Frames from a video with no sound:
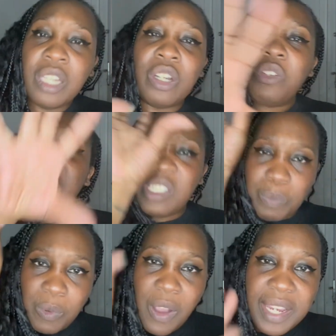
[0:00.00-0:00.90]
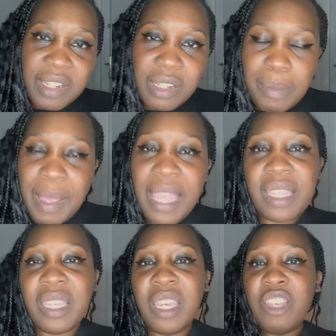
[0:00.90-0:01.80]
No, it says bride on the
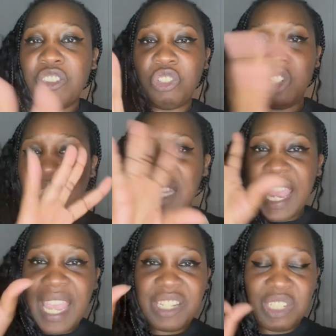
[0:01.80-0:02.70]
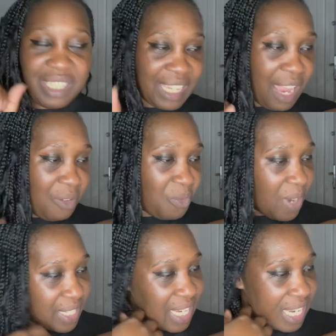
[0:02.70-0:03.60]
back. So she's there, she's getting
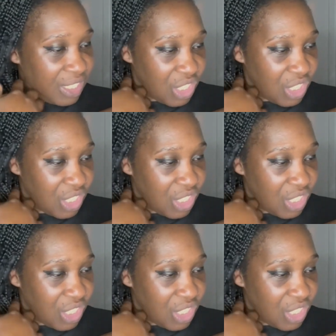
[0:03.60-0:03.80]
ready, and